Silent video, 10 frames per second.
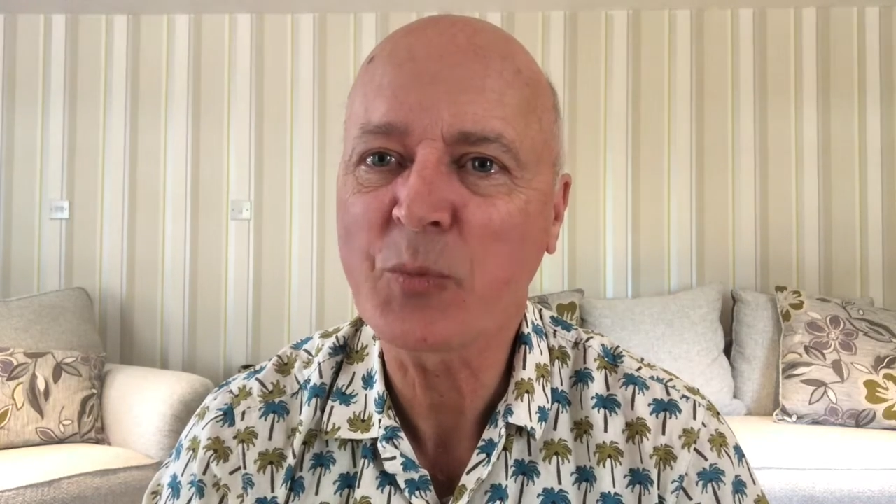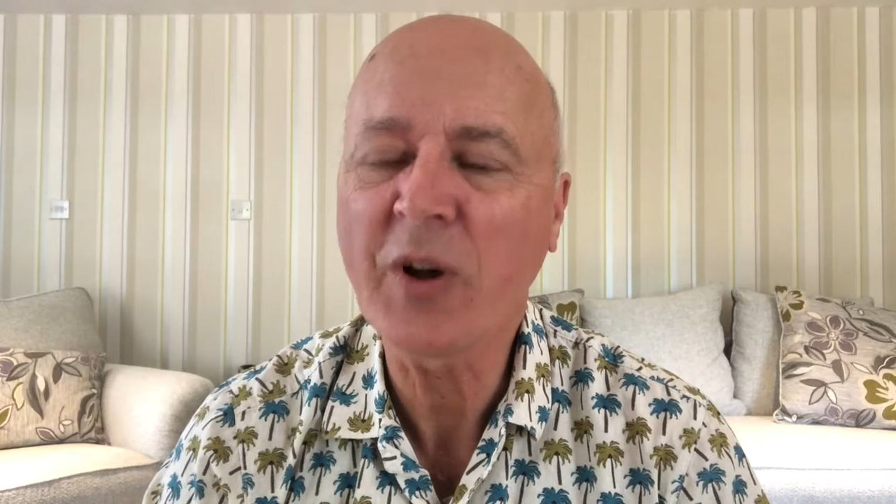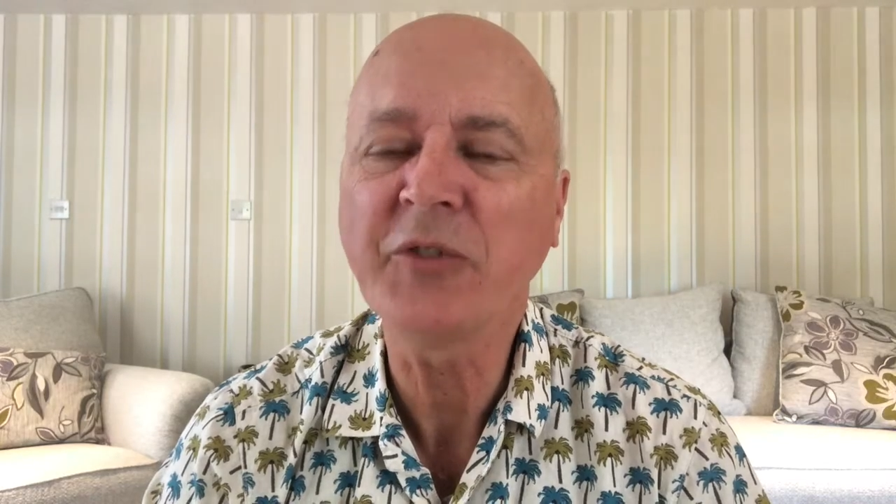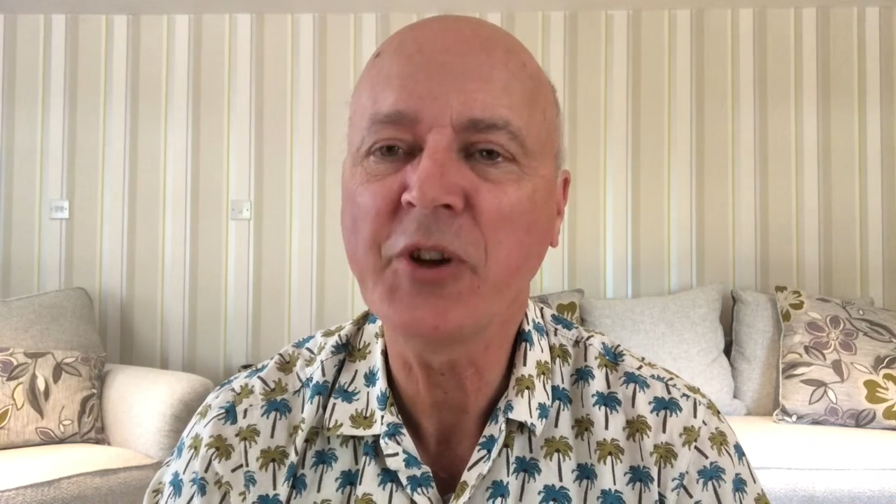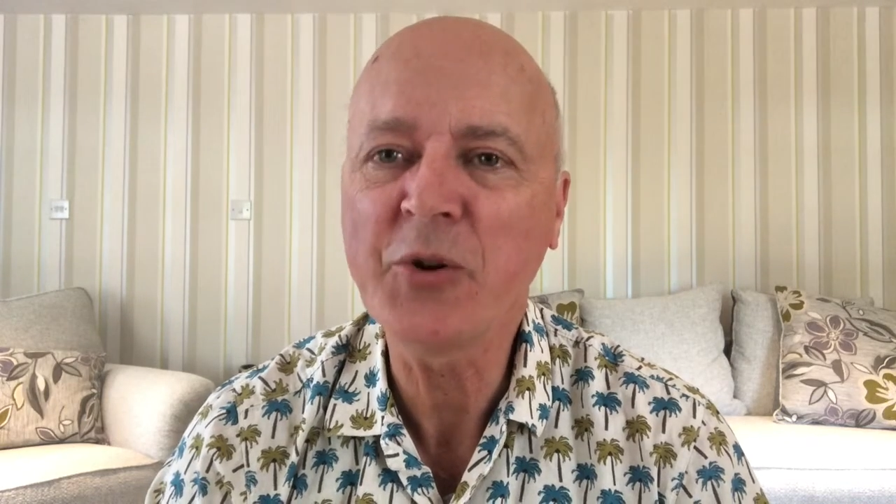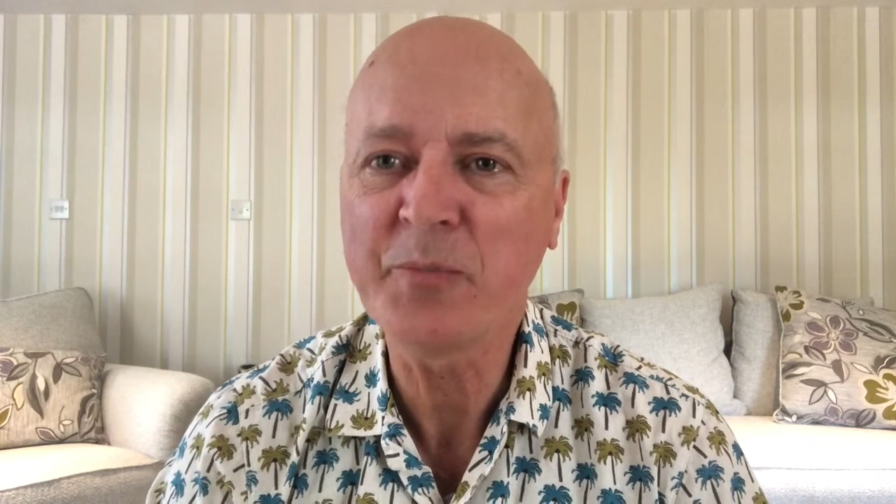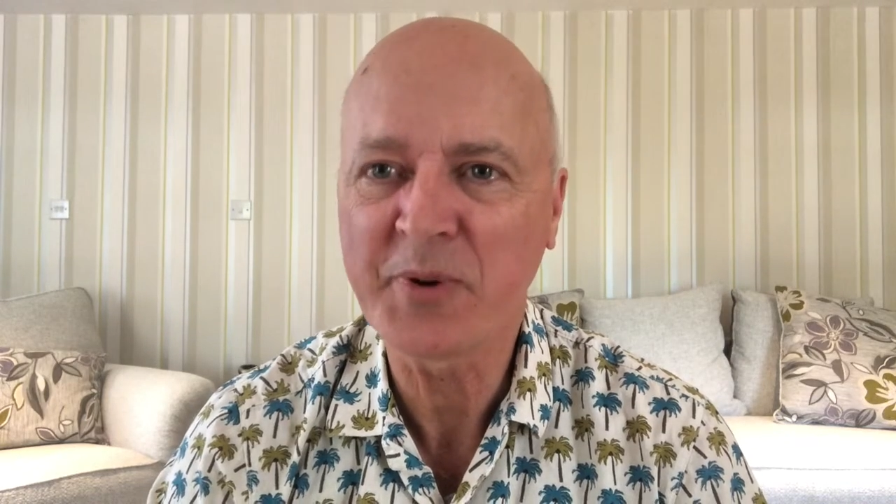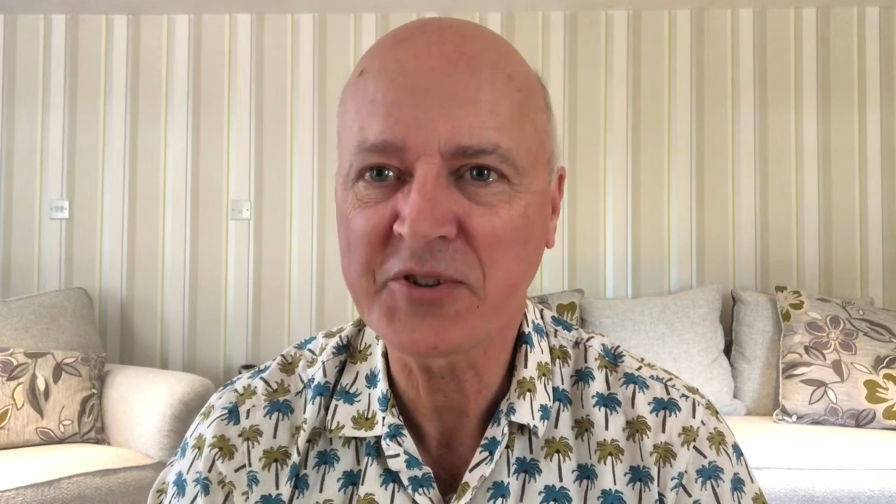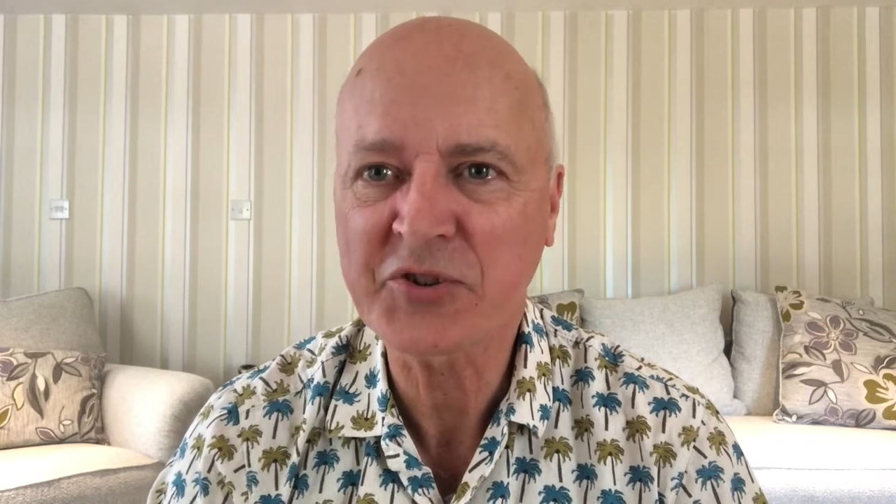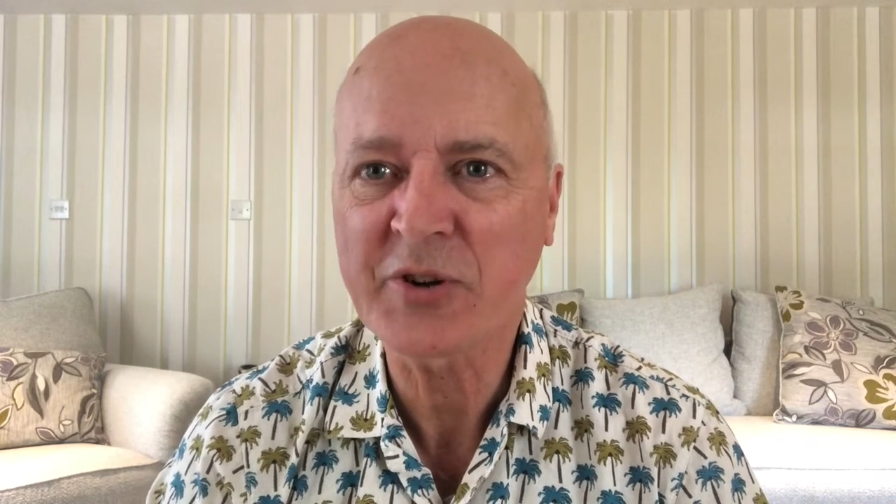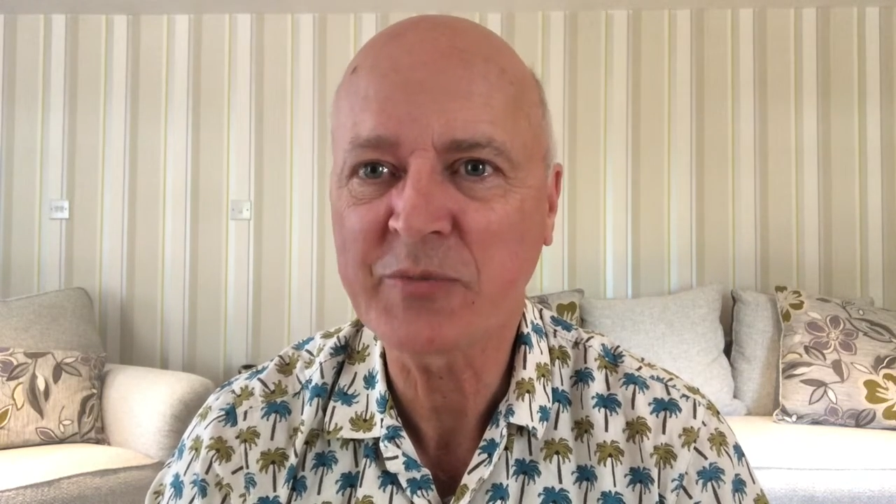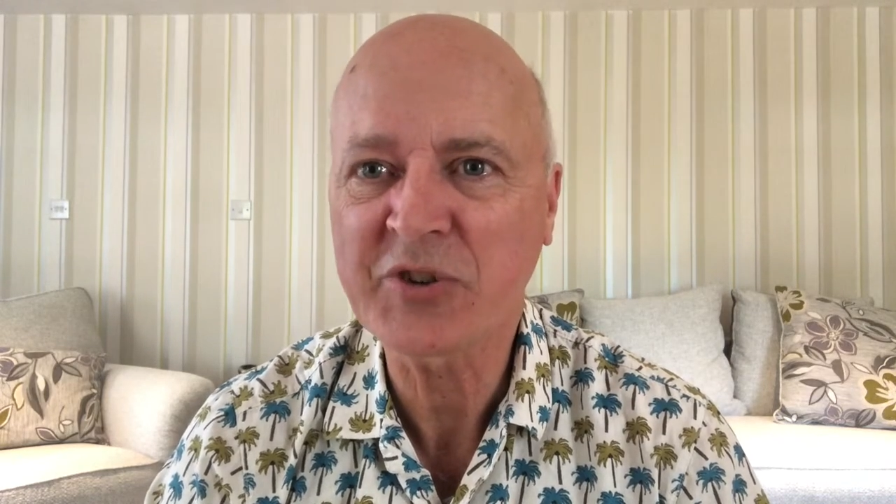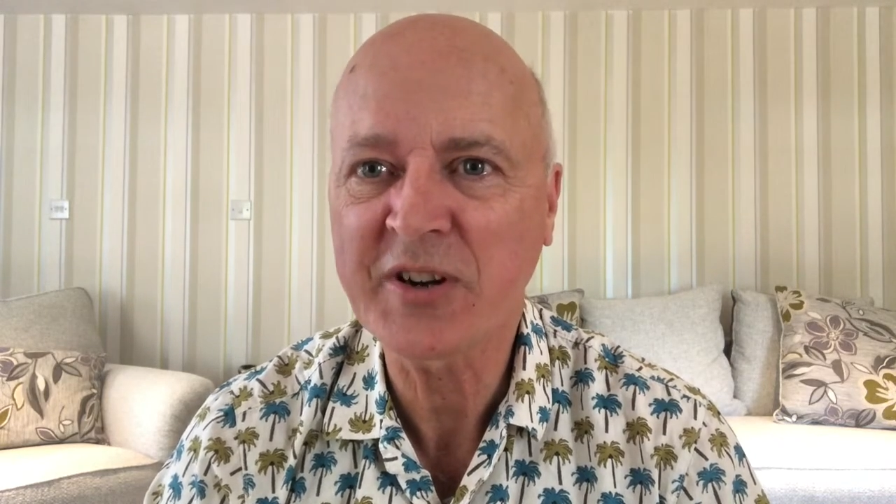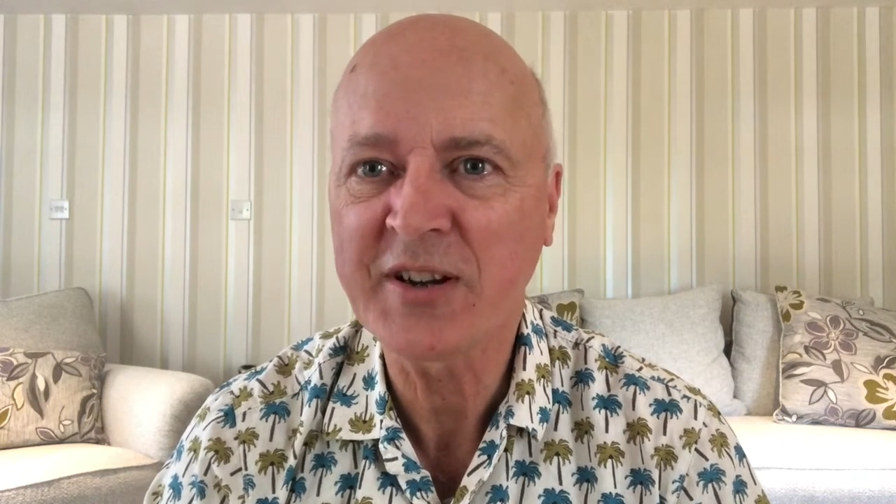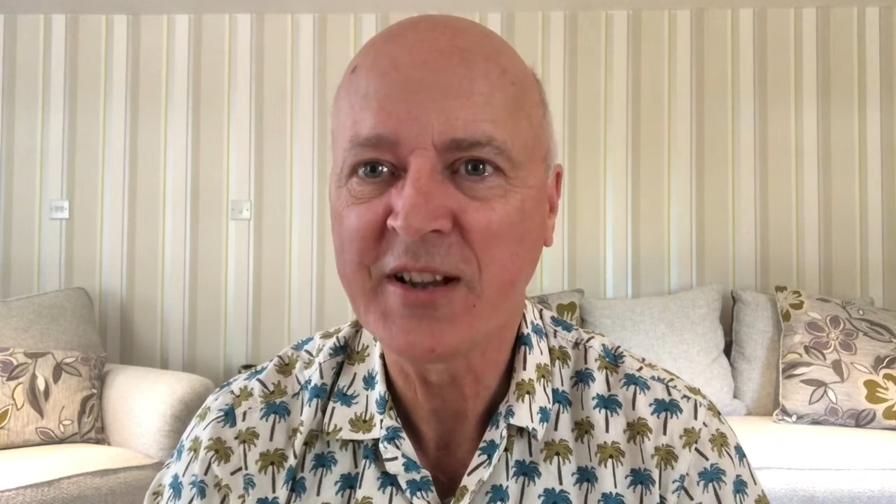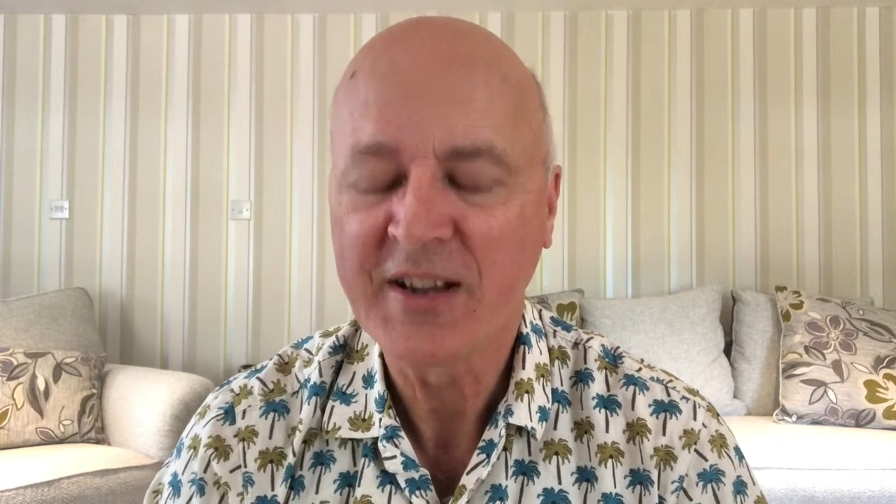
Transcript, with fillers: well-known bit of scripture.